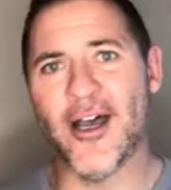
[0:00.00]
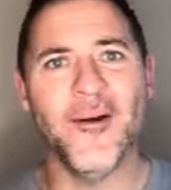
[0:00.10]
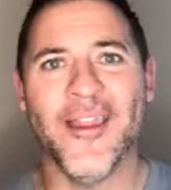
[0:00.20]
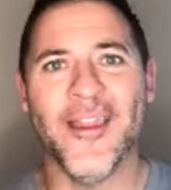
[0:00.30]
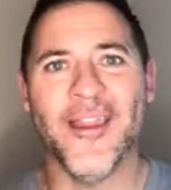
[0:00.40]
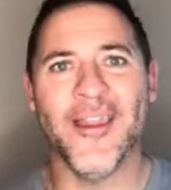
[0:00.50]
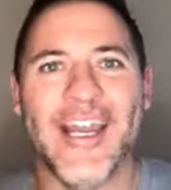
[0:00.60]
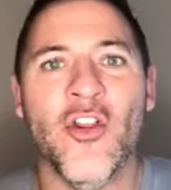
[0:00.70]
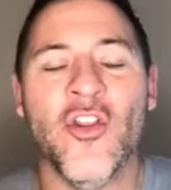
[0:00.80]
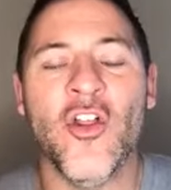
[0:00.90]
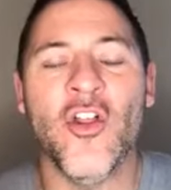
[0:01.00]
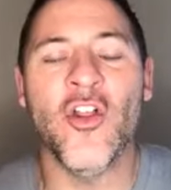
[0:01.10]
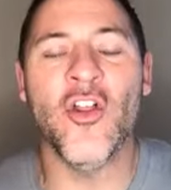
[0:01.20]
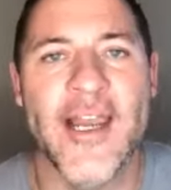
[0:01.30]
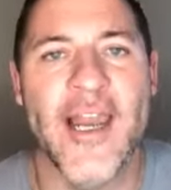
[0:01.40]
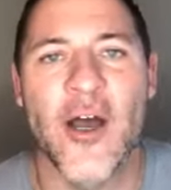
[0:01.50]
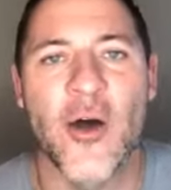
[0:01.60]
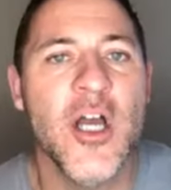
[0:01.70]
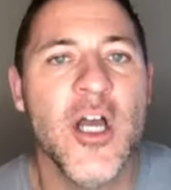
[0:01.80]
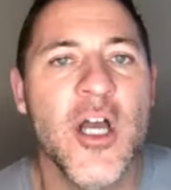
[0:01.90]
like in a lull right now.
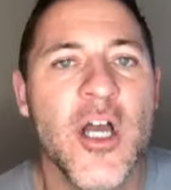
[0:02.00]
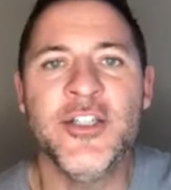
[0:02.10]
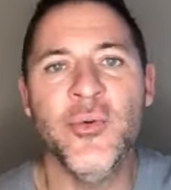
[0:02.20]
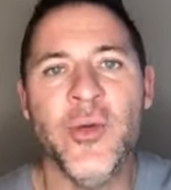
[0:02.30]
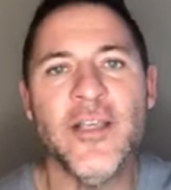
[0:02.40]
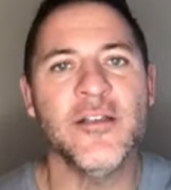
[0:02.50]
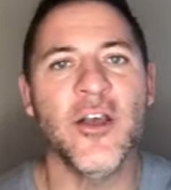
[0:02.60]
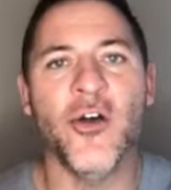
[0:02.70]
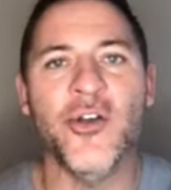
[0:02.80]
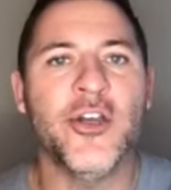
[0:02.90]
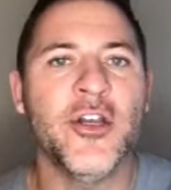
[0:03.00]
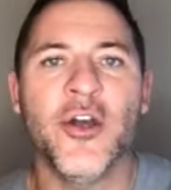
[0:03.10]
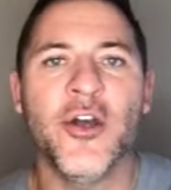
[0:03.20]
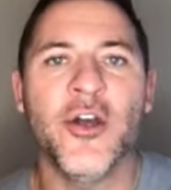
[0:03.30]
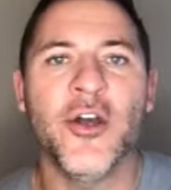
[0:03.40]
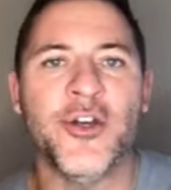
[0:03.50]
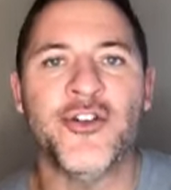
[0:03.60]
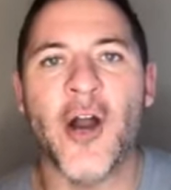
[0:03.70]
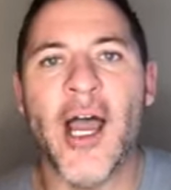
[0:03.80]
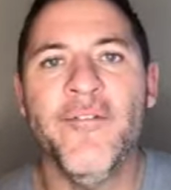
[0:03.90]
2 weeks ago, you couldn't go through a
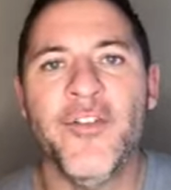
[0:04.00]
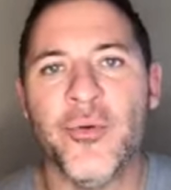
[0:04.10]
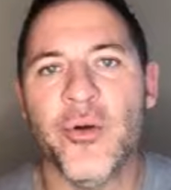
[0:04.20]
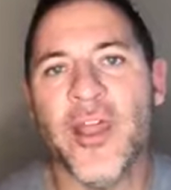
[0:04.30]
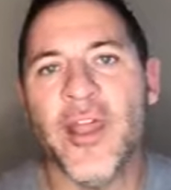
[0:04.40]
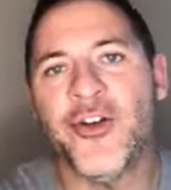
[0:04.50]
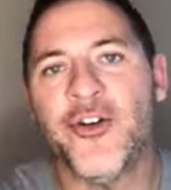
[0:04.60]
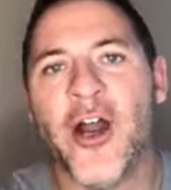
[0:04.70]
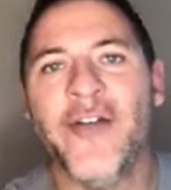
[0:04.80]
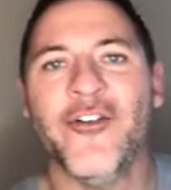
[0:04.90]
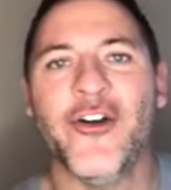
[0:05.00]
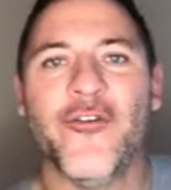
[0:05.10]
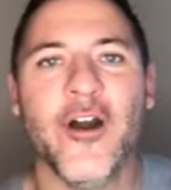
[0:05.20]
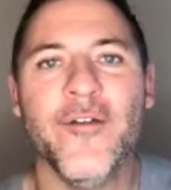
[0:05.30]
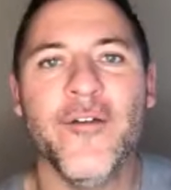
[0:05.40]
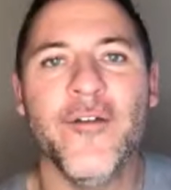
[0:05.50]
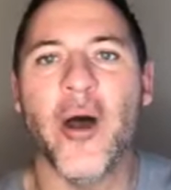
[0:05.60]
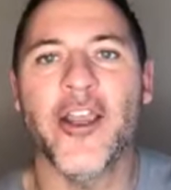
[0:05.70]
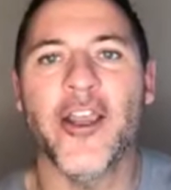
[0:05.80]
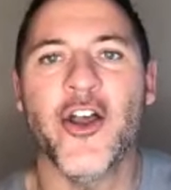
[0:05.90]
drive-through without the driver in front of you
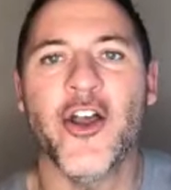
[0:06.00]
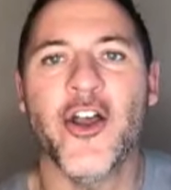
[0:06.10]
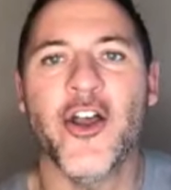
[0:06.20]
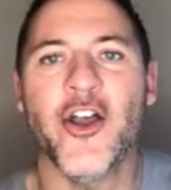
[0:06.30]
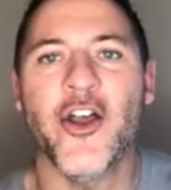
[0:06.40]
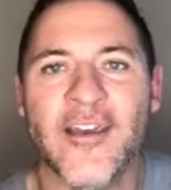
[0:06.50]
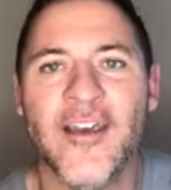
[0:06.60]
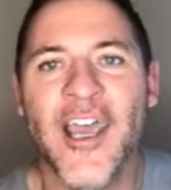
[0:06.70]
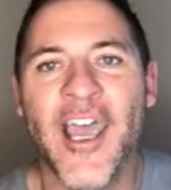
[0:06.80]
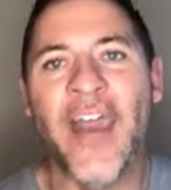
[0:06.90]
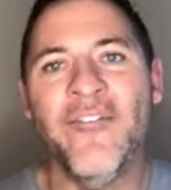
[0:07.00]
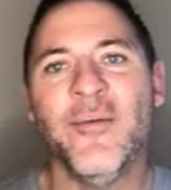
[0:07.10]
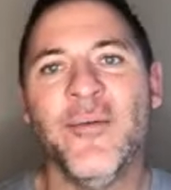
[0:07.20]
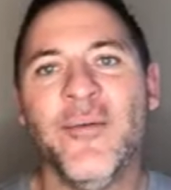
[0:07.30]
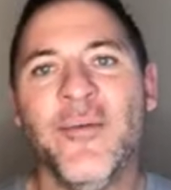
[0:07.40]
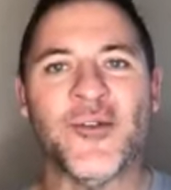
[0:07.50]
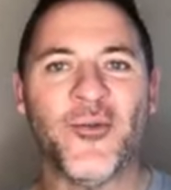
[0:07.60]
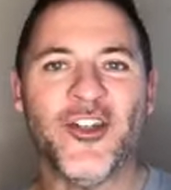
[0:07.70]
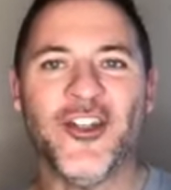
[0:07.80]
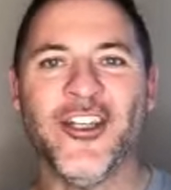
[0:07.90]
buying a coffee. Everybody was
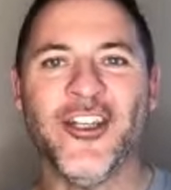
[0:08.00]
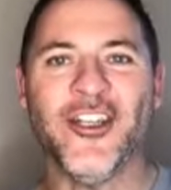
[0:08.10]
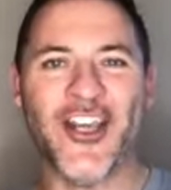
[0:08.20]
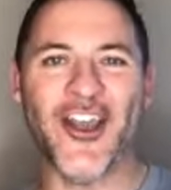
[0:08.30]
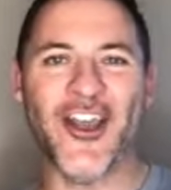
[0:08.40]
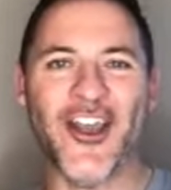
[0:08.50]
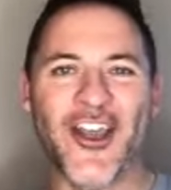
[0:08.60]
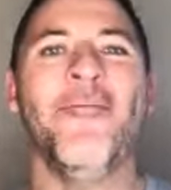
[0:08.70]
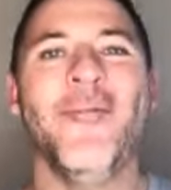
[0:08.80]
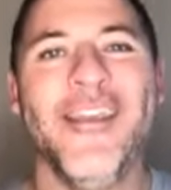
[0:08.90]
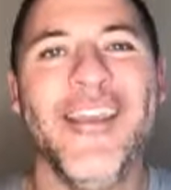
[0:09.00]
wishing each other happy